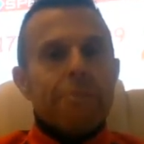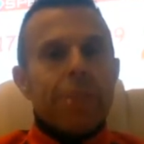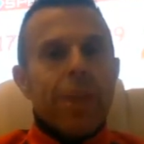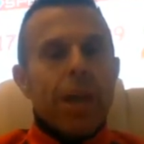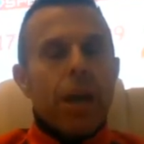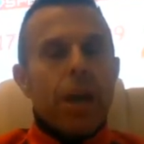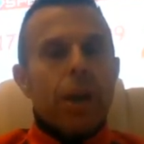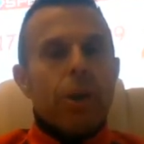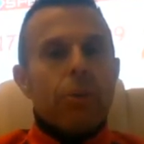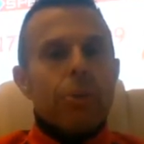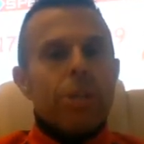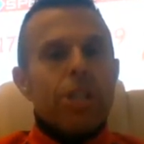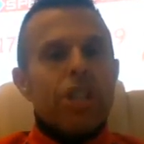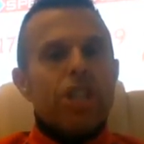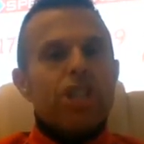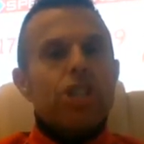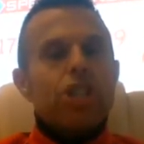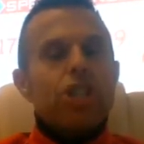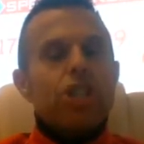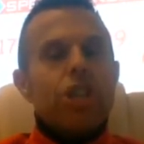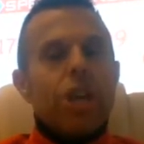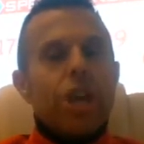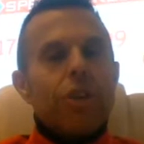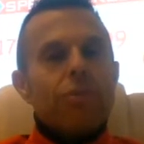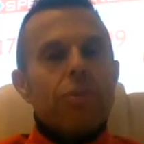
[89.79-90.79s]
uh, which is
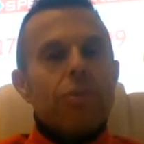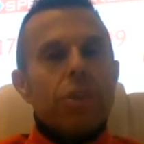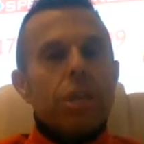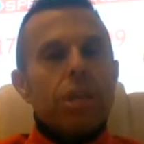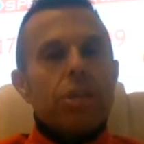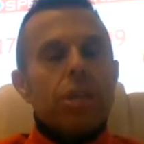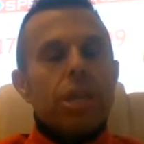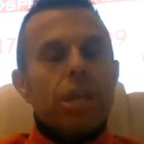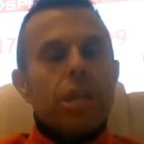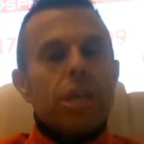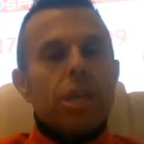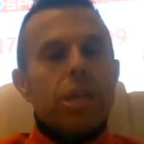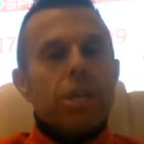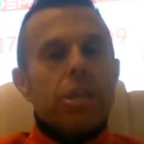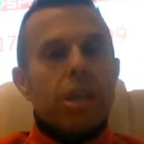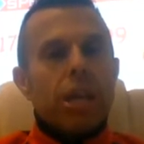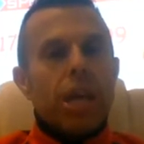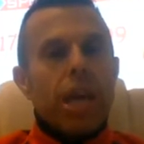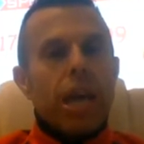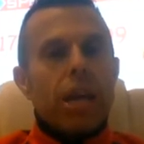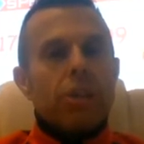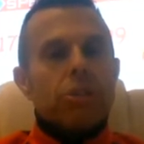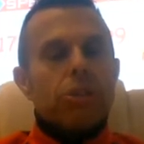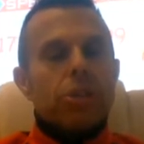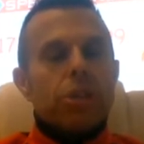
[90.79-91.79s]
generally the, the
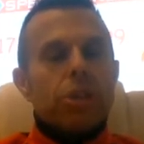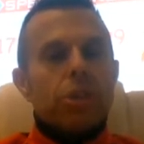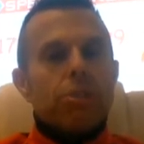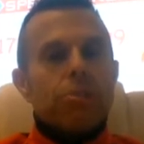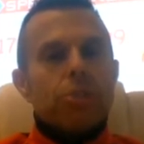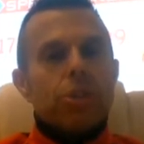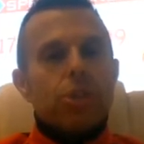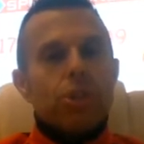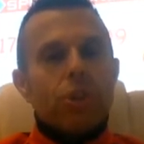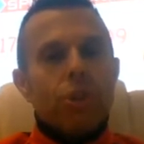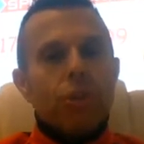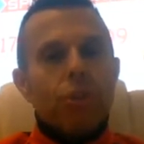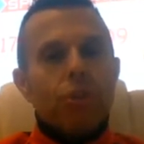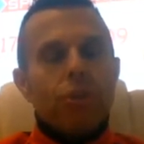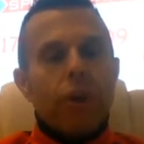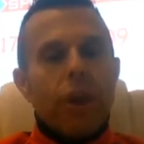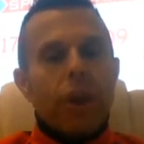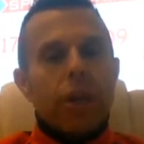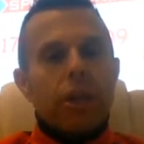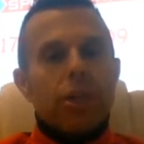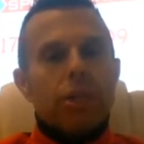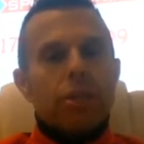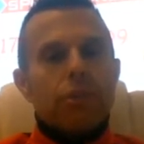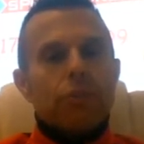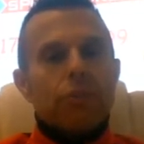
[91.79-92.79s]
calcium
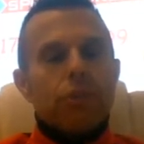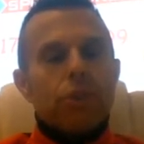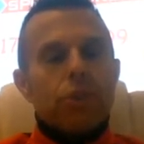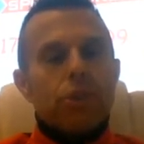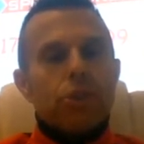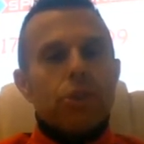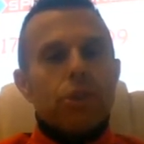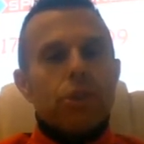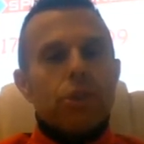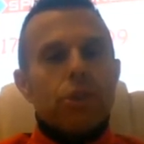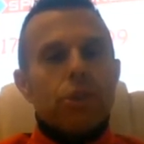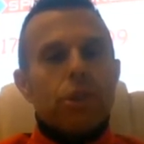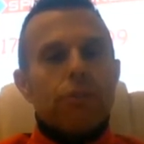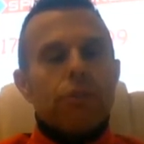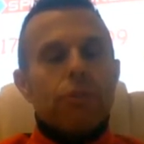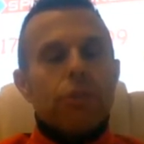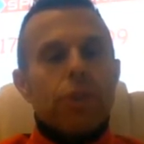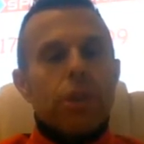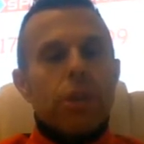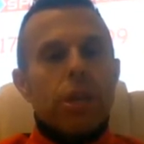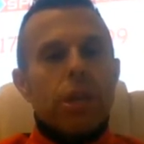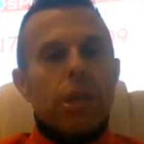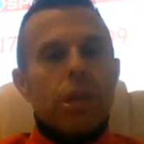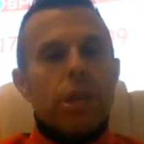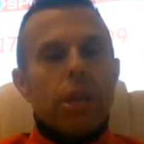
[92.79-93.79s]
sulfate version of
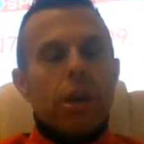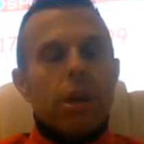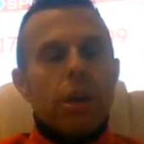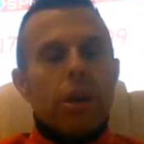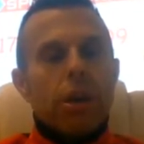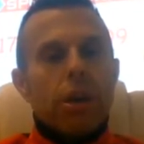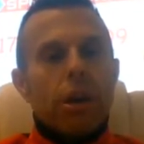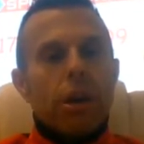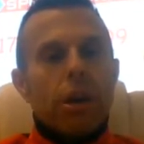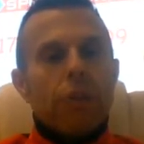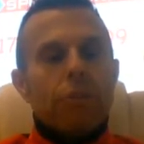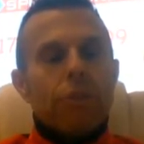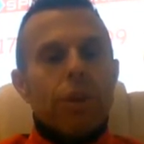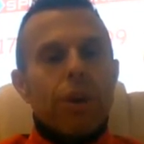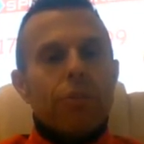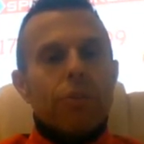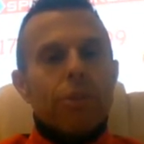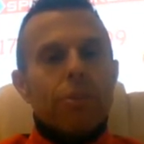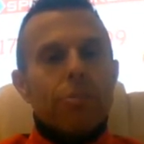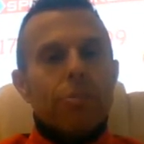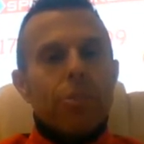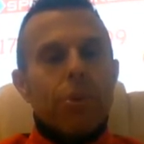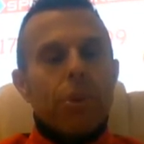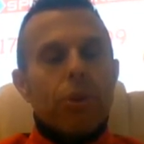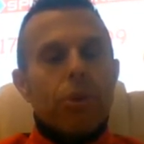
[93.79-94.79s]
the, uh, of
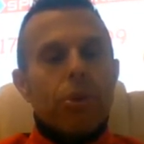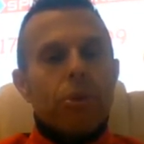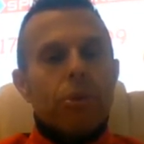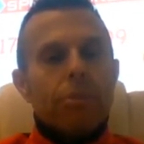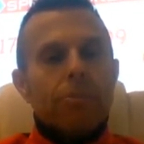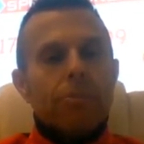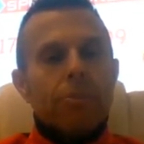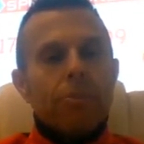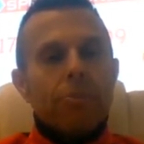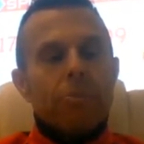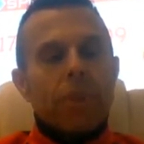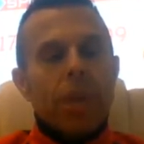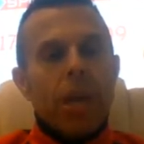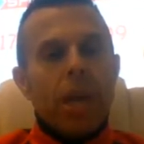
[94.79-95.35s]
the product,